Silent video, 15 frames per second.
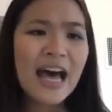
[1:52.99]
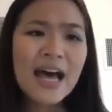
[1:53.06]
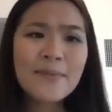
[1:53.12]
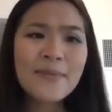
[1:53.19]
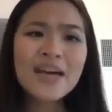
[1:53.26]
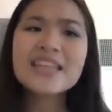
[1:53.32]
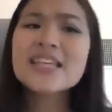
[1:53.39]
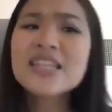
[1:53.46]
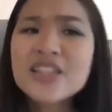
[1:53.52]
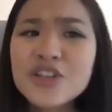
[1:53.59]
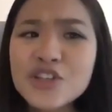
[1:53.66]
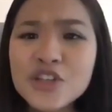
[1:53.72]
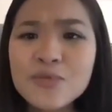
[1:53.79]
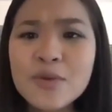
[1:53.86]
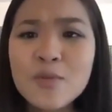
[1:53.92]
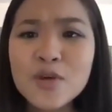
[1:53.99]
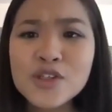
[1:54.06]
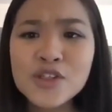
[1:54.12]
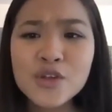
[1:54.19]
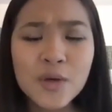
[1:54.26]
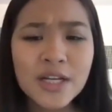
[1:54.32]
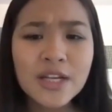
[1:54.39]
Um, I think there should be
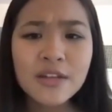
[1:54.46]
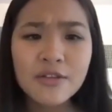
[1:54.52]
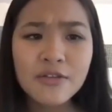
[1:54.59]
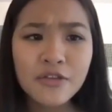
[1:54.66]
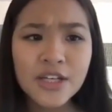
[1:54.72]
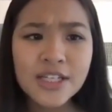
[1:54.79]
more squid in the